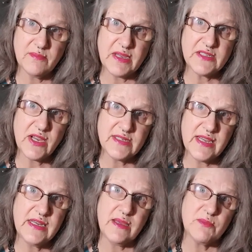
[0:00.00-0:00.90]
my
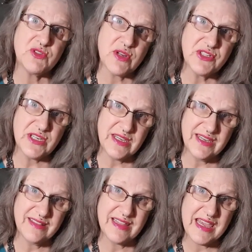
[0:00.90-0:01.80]
titanium stretching
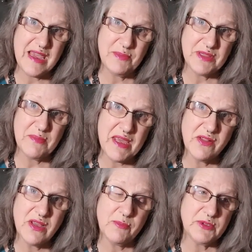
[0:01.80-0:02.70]
kit that came in the mail
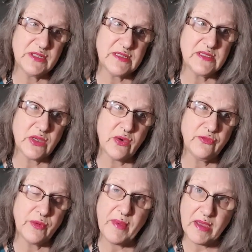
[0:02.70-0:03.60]
a couple days ago
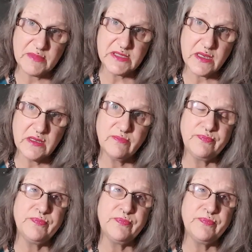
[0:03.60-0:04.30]
from Amazon,